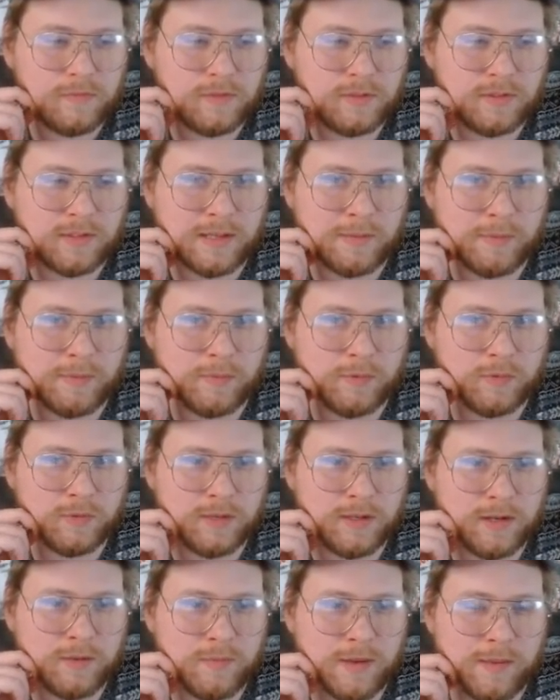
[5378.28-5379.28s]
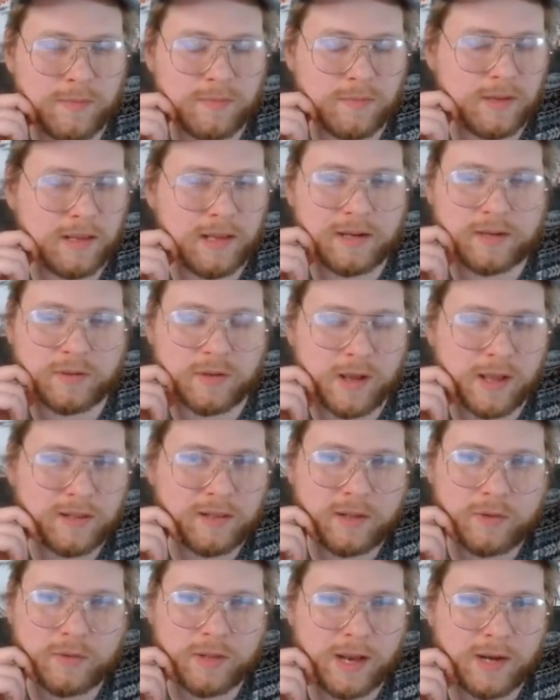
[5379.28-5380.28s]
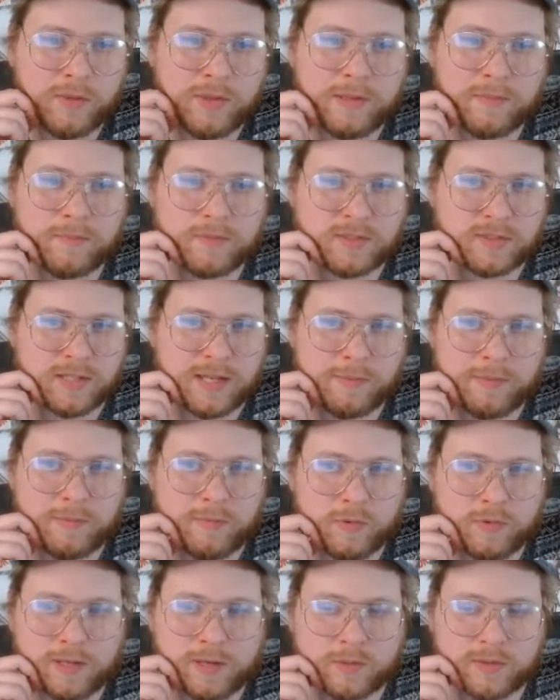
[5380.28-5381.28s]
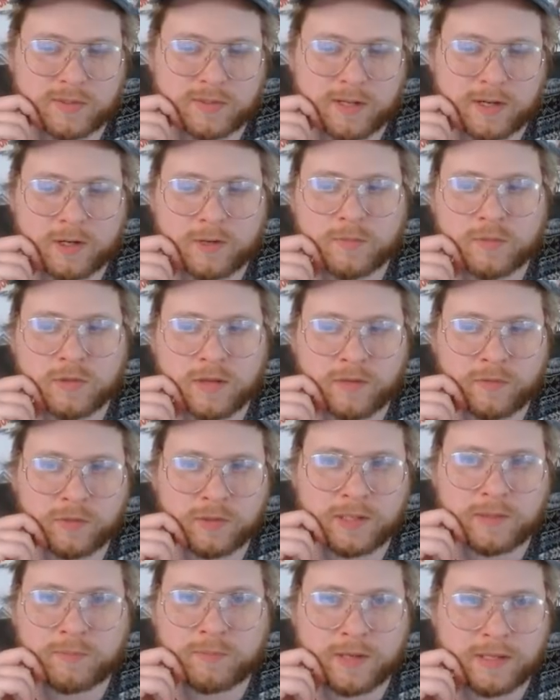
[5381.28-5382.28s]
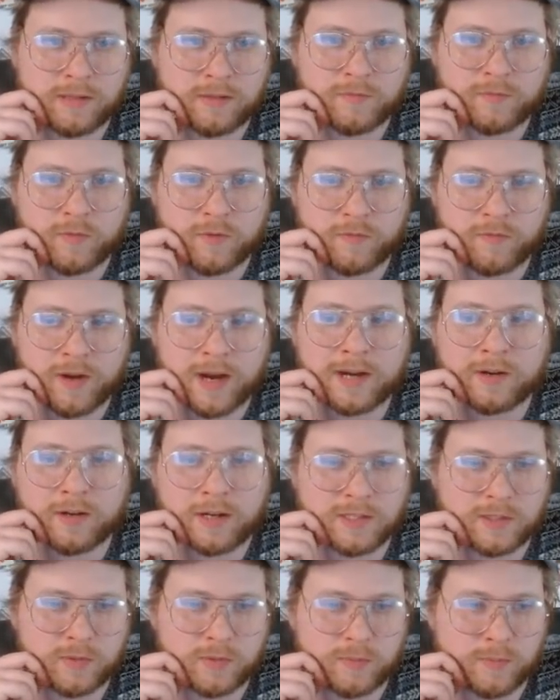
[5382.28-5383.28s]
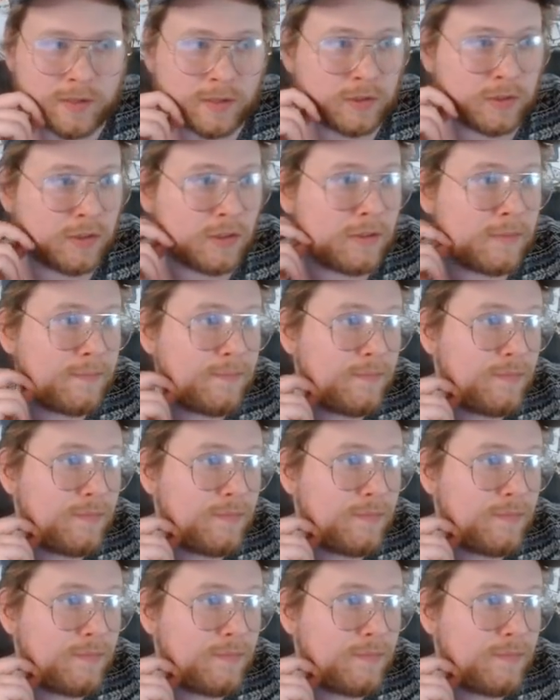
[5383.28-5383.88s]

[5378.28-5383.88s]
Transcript: Slamming Moon there, maybe yeah, I don't know. I don't, oh, I don't think slamming Moon there was terrible. I feel like playing the Fire Ice was better.